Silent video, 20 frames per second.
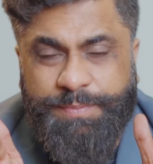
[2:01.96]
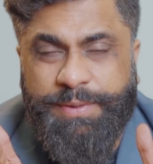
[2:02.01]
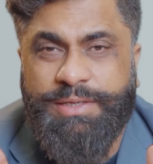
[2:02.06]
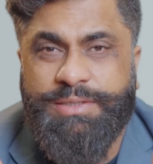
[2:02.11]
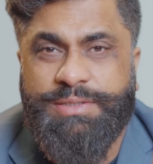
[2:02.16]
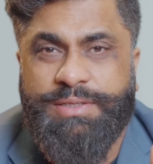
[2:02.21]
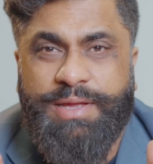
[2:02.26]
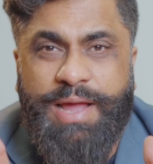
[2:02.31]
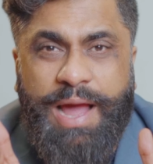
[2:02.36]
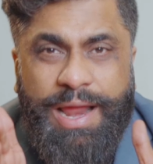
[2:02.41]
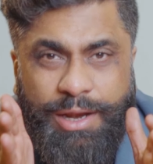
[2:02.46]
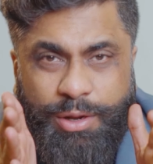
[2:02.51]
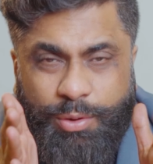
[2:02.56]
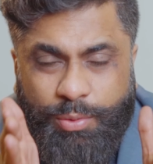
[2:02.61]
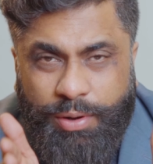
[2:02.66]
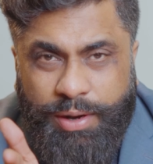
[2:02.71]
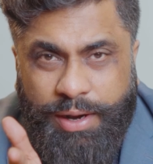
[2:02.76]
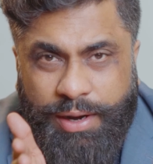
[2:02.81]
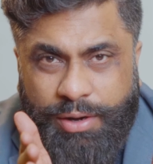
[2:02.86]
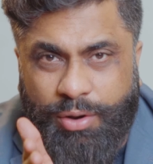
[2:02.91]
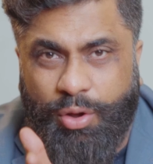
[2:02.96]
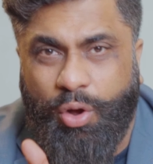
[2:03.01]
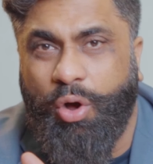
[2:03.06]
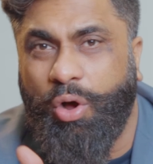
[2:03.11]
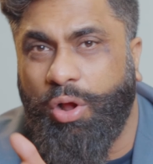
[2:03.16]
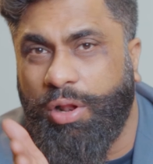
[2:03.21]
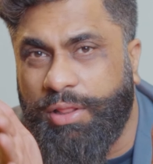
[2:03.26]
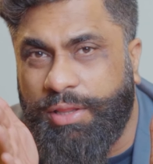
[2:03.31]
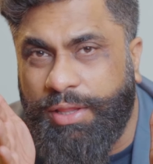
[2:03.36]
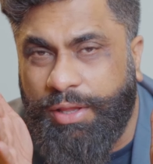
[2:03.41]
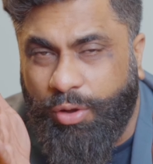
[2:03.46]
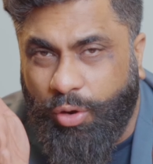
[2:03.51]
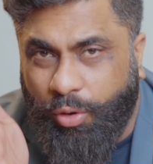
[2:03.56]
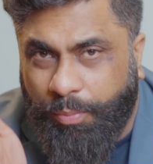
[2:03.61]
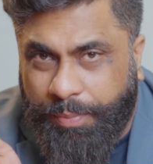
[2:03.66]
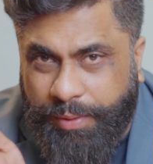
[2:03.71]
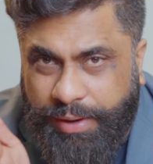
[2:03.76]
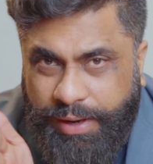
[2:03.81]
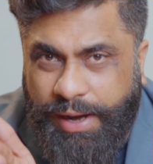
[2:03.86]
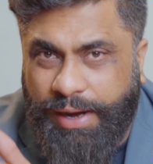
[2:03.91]
means calculate all the
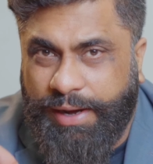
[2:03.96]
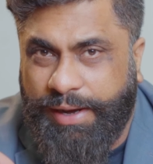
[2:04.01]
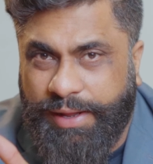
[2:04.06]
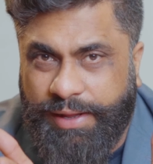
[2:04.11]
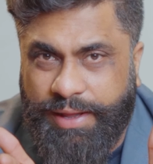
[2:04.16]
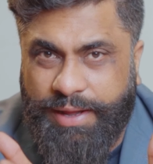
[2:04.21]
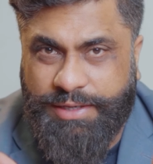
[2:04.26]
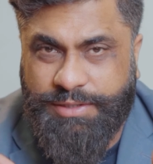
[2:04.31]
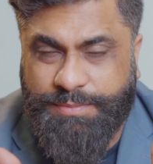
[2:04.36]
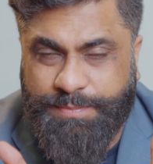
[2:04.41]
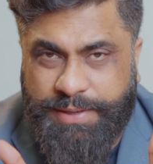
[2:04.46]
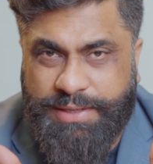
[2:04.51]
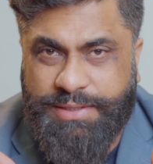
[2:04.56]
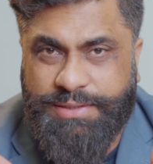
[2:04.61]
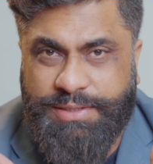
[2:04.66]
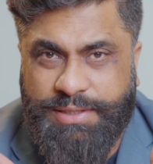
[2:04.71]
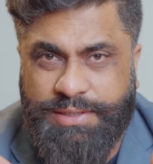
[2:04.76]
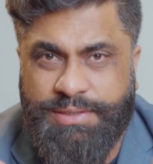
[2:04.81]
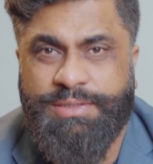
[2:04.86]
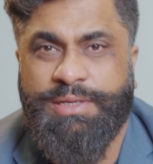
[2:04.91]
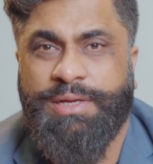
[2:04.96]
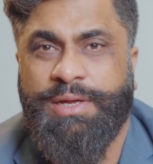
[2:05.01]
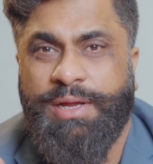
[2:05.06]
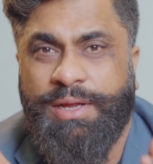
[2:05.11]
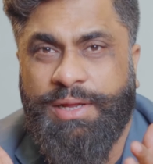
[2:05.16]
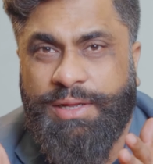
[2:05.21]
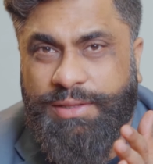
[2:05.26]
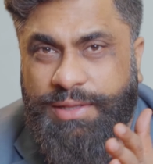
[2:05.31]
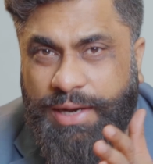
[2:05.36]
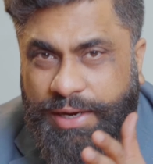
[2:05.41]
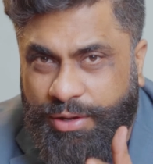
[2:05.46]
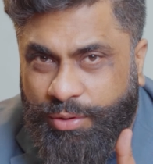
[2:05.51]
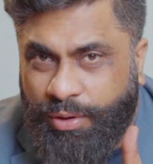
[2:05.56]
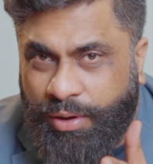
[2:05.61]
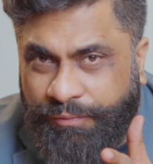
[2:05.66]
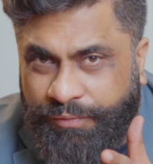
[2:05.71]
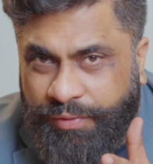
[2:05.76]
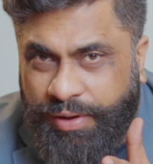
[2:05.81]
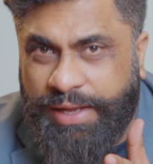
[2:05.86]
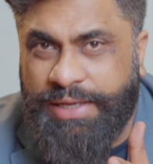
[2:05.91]
operating expenses that you
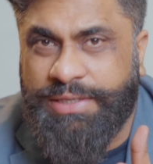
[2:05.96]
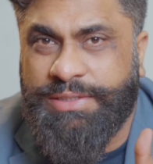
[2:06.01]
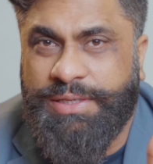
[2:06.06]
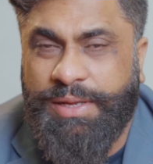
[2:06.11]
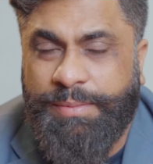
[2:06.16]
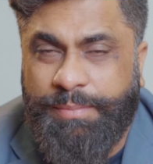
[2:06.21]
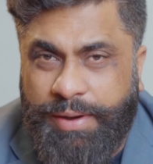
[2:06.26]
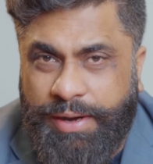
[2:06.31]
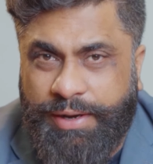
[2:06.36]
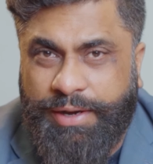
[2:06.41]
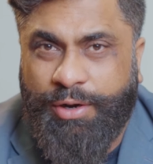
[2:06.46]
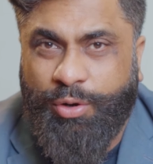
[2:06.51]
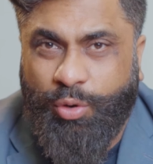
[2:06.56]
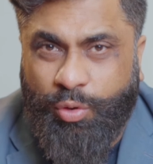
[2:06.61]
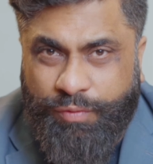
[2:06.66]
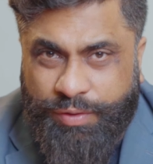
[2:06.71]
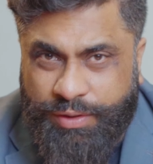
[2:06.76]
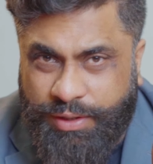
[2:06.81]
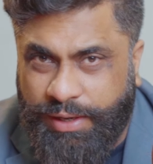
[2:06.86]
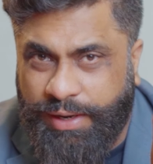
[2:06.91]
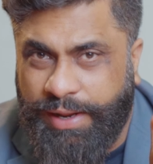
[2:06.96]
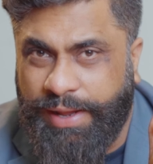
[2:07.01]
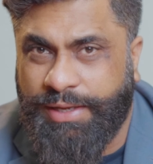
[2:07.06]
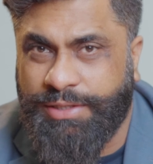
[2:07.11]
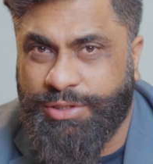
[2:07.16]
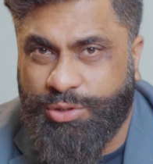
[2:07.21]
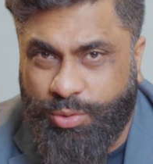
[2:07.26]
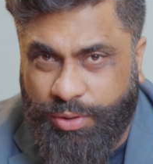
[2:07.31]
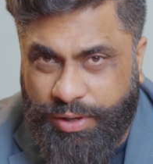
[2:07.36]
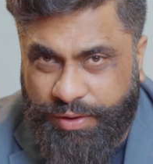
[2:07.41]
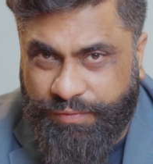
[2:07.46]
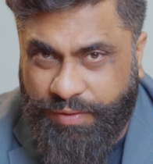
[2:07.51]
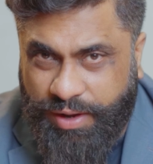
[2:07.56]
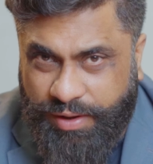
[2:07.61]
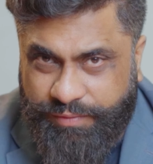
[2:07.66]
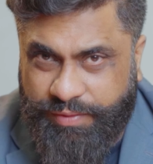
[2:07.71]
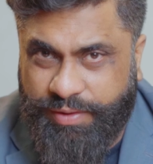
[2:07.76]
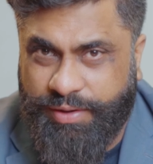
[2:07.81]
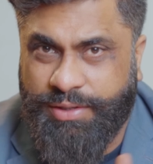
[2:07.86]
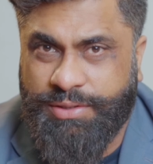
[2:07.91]
have estimated over the next
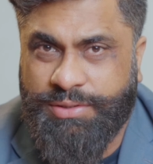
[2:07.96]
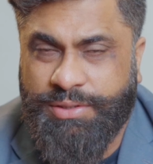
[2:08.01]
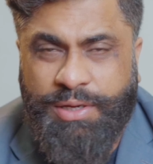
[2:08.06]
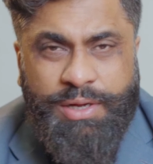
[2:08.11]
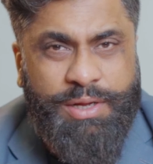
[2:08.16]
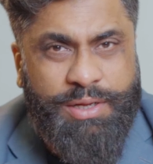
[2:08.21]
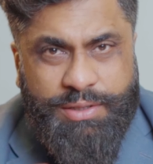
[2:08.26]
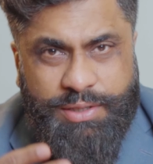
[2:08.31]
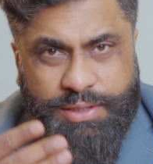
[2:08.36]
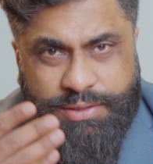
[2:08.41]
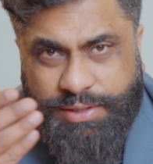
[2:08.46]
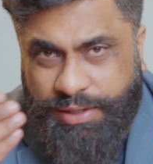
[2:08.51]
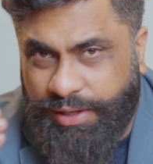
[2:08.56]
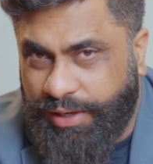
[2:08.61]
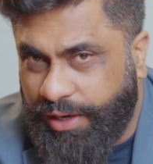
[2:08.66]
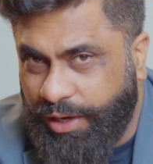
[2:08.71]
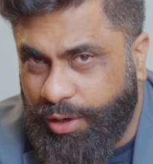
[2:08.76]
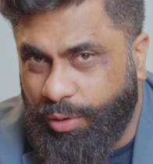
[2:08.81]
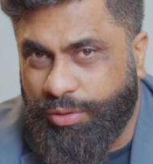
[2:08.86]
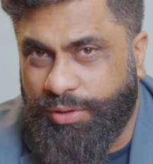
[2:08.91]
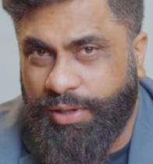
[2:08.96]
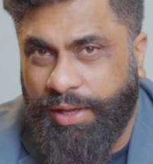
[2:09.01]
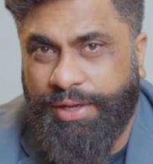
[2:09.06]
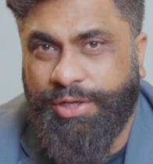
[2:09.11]
25 years. This includes the